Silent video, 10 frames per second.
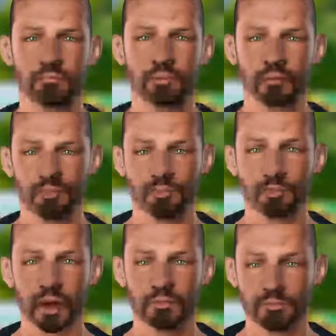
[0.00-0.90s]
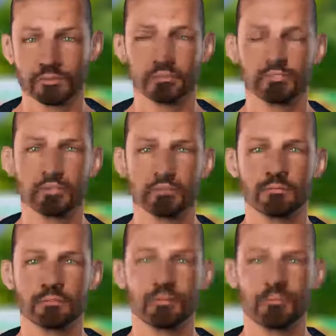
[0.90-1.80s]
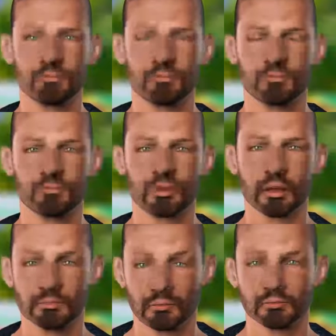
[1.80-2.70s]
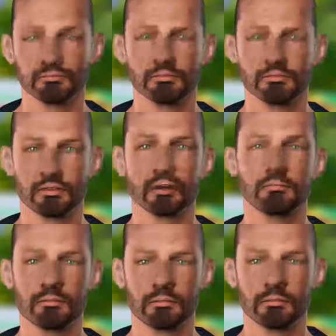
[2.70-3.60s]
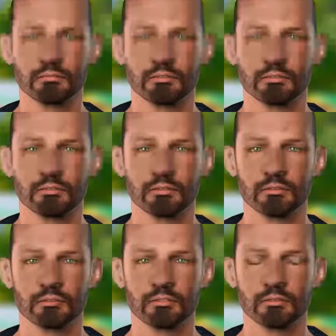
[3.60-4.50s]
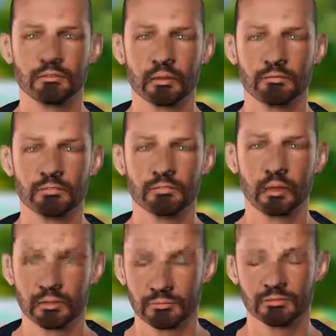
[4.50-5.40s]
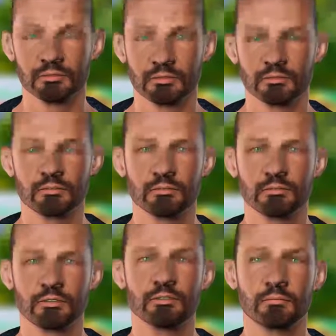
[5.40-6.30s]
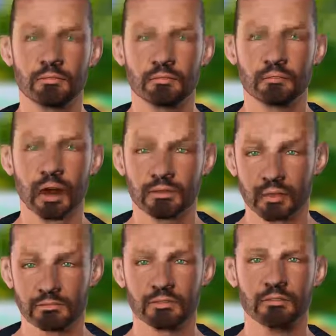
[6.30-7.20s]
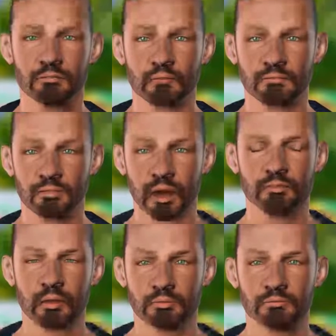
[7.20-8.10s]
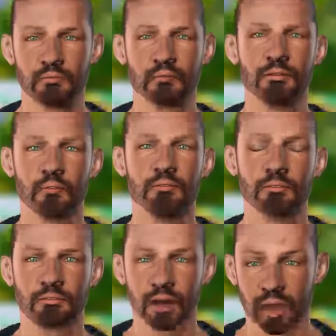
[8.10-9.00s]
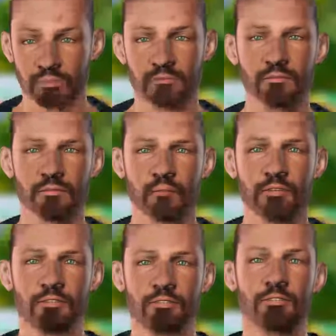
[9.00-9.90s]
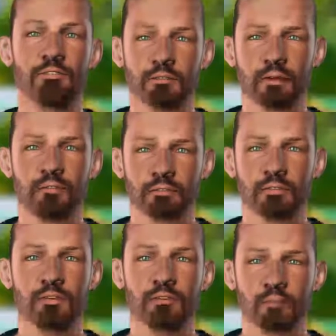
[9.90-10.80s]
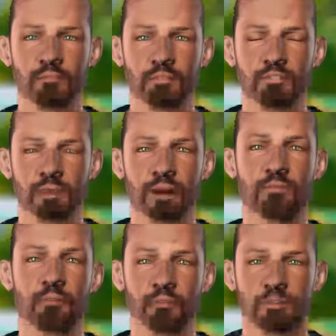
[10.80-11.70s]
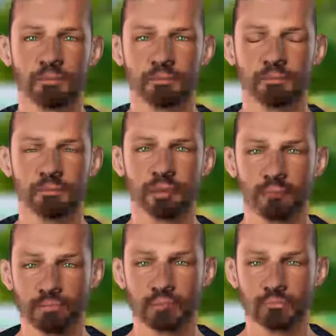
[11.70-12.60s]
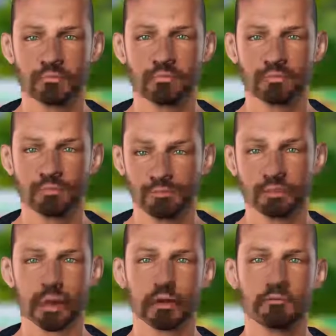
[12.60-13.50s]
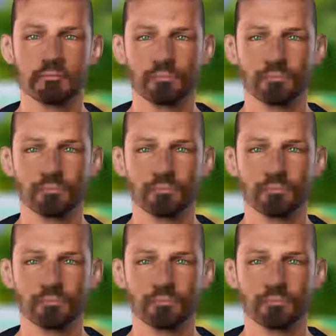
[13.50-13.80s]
But we're not going to call the witnesses that you think. We call the witnesses first as his enemies. Yeah, let's start with the enemies, because al-shahada man tashhadu bihi al-a'da'u, the true one, says even your staunch enemies will testify for you. So what was he known for?